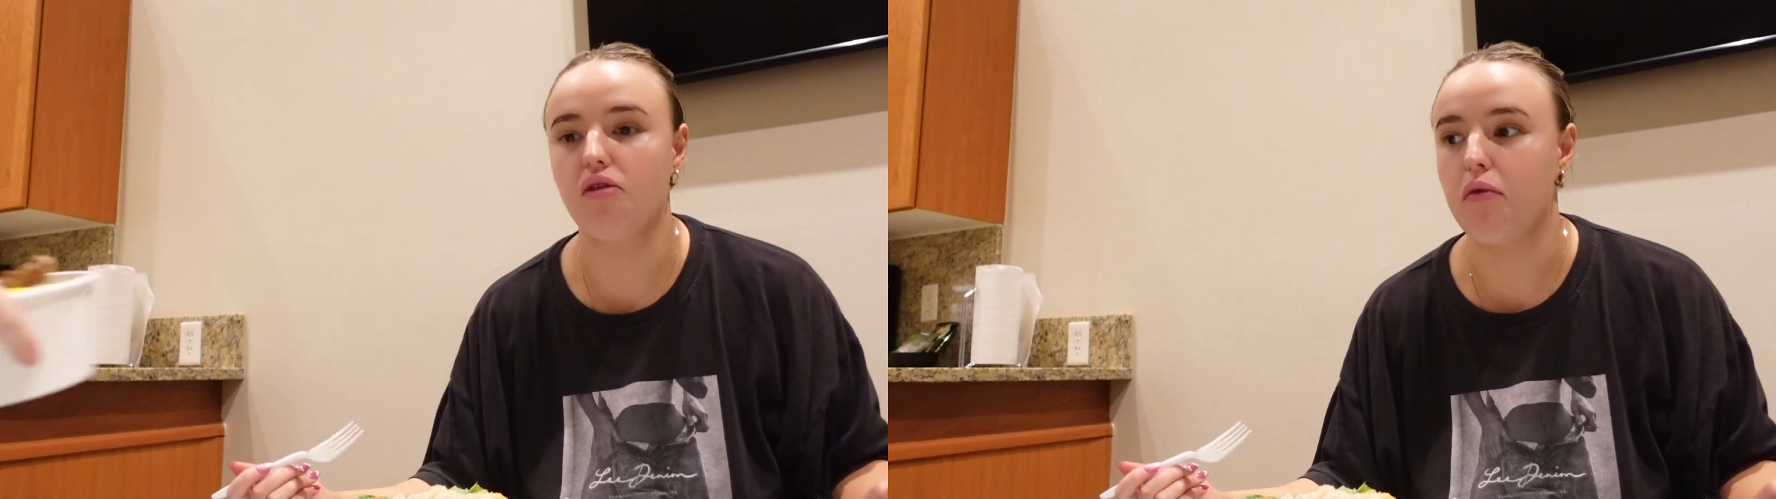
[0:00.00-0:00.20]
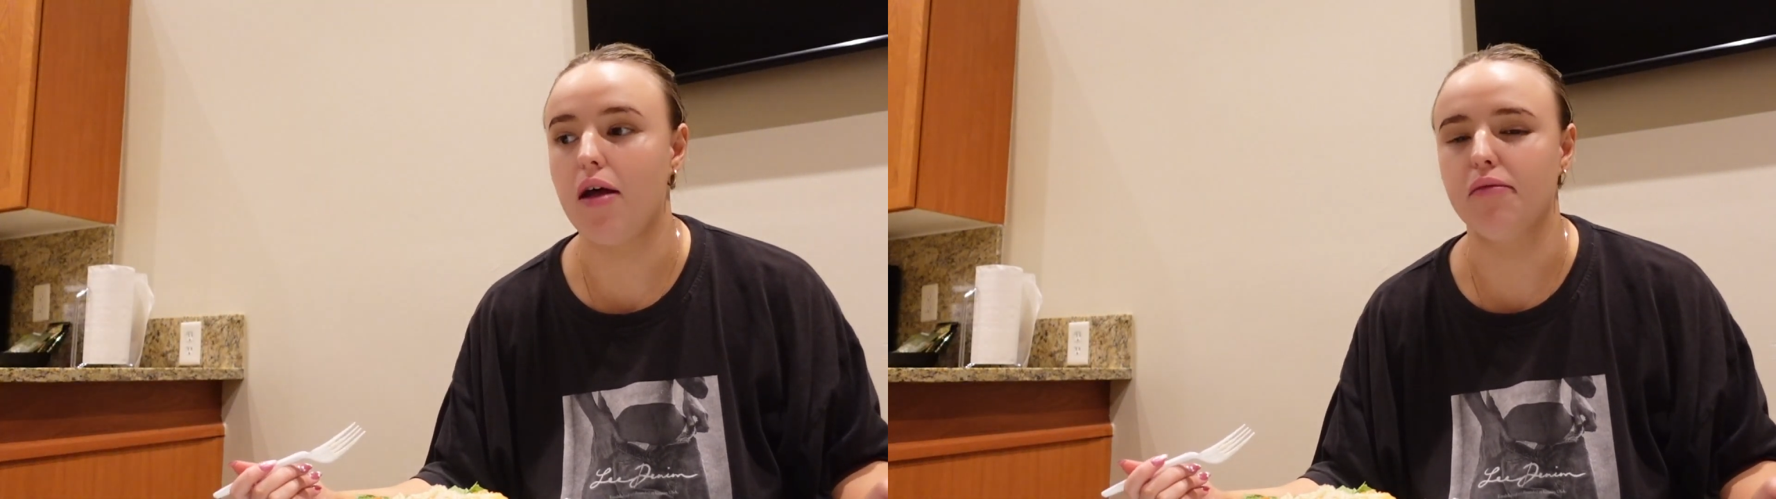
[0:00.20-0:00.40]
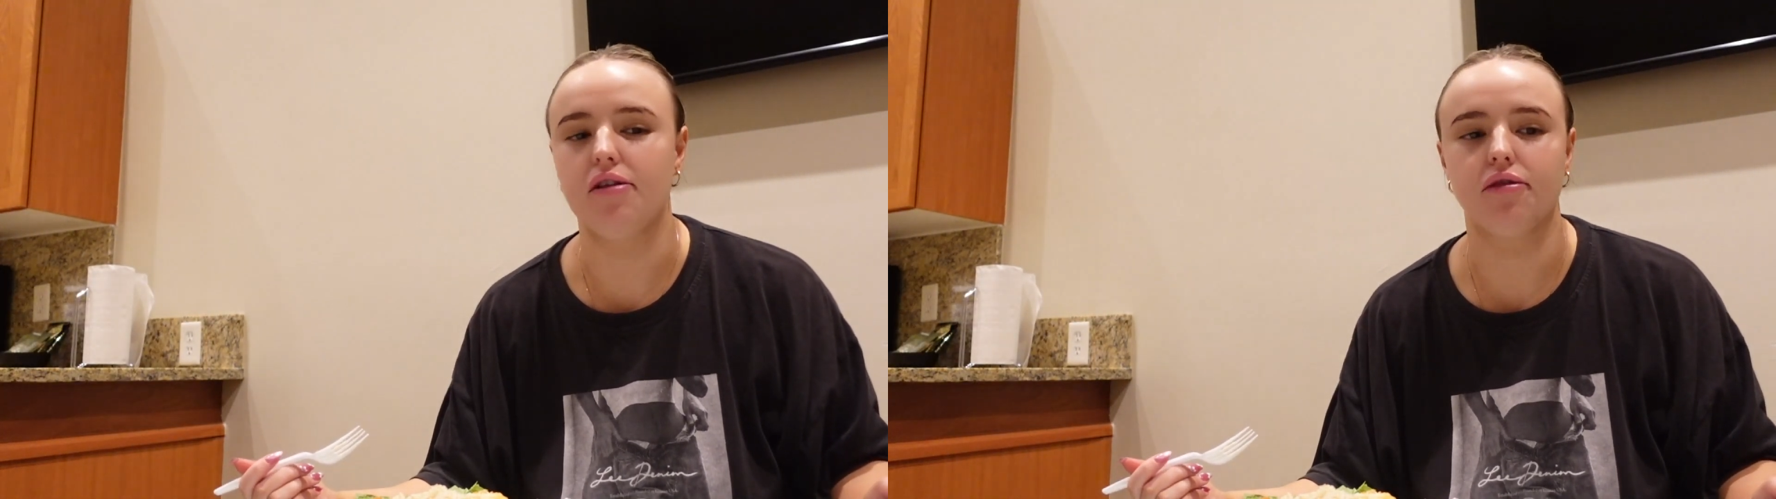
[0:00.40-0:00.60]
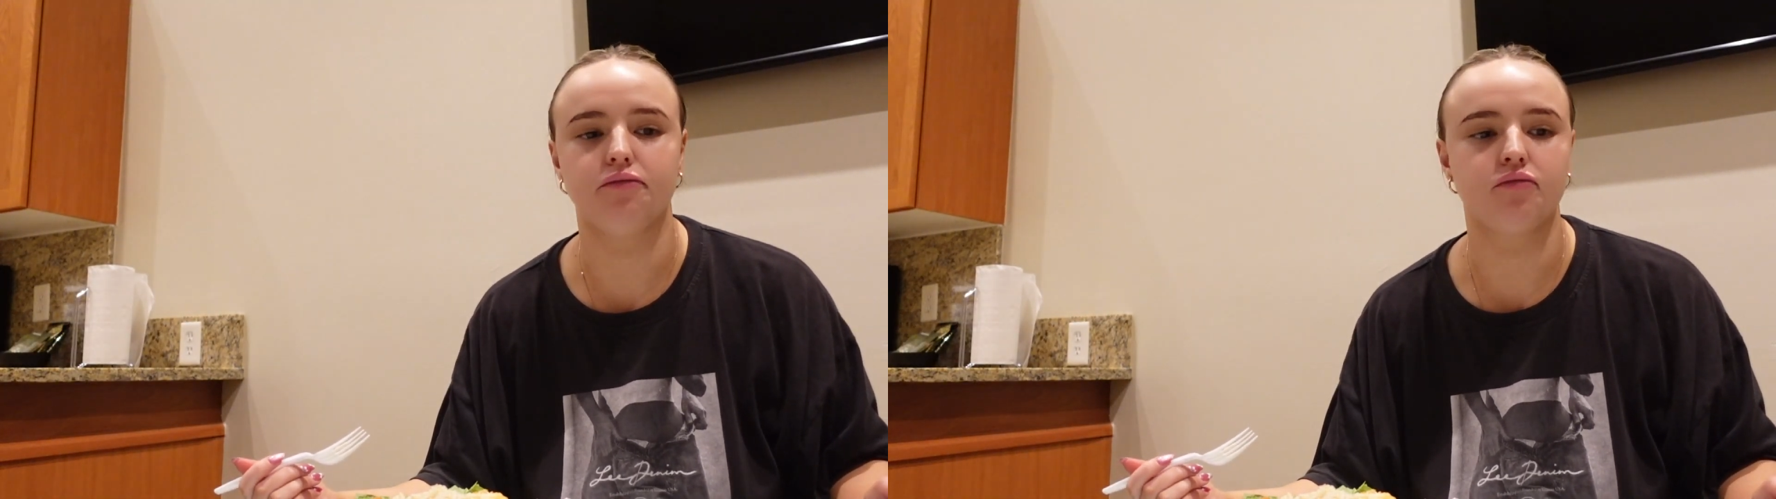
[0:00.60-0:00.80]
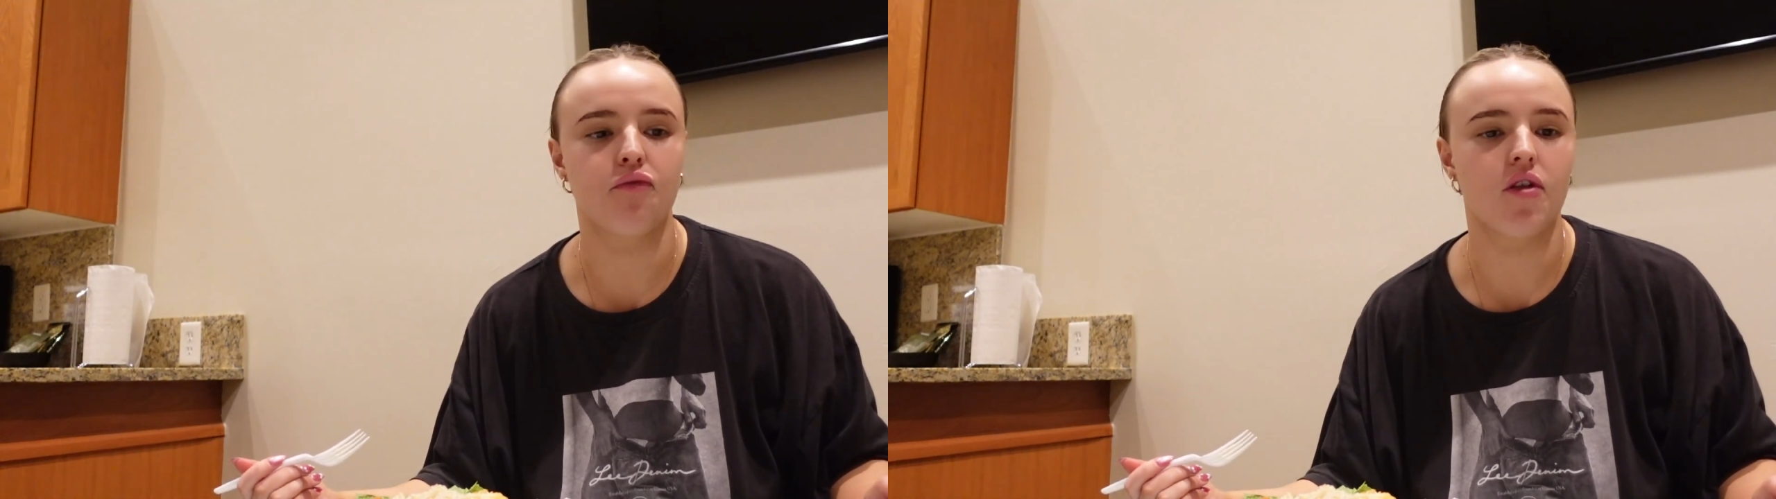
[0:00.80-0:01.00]
plain beef.
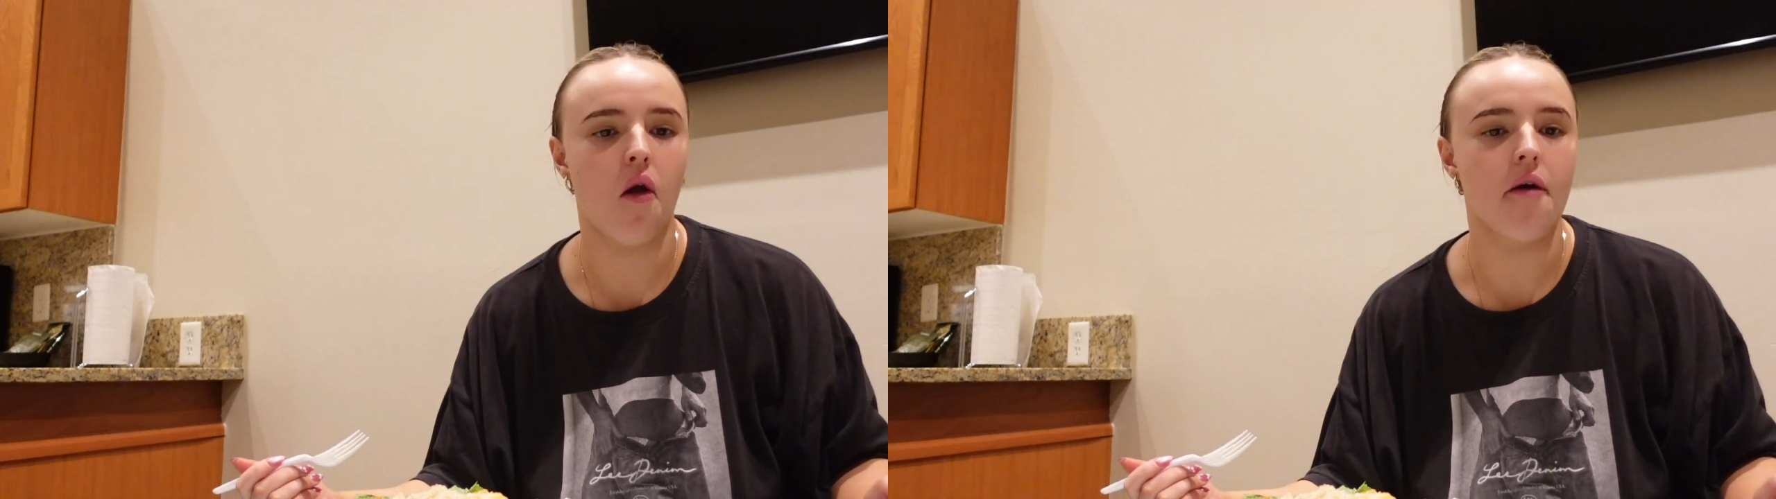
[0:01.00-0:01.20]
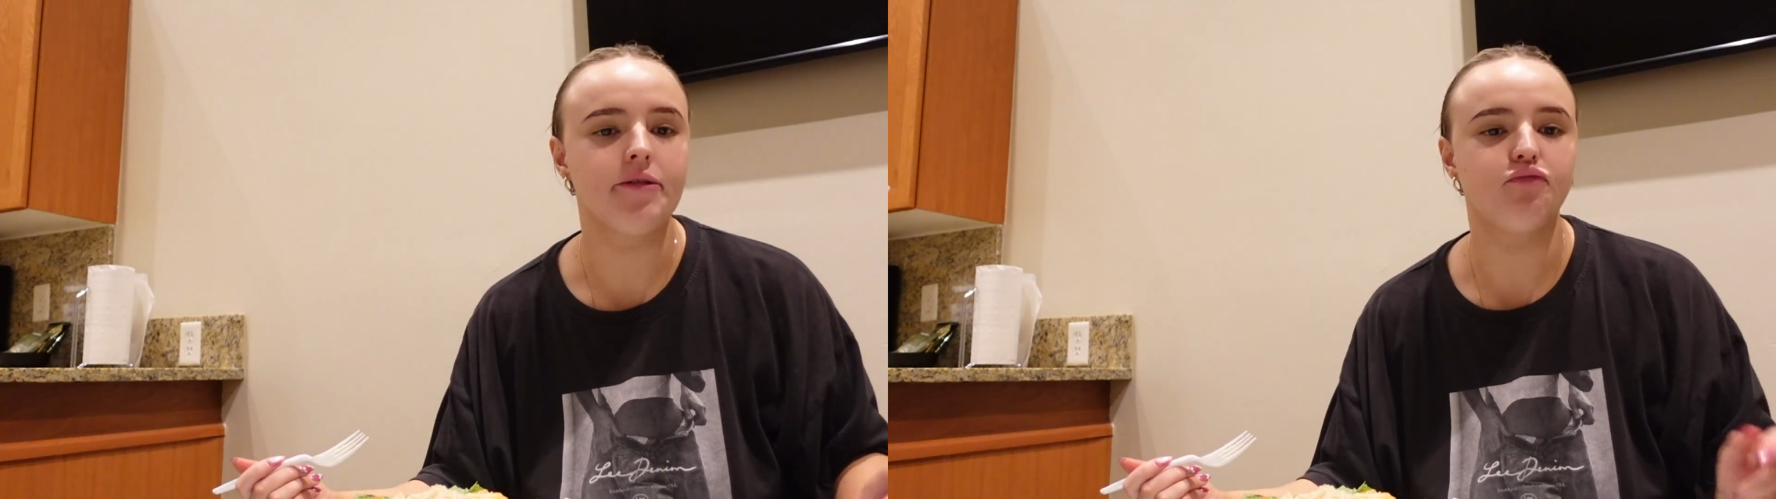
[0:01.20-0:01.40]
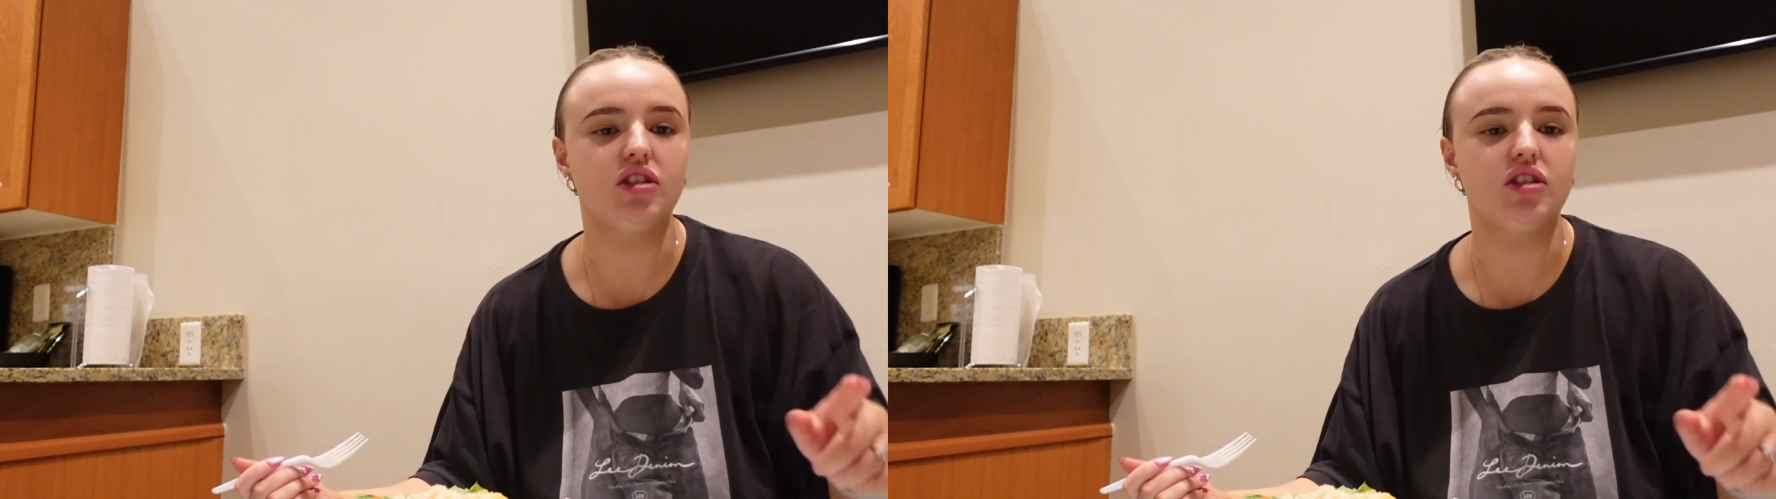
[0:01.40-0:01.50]
It's just sad.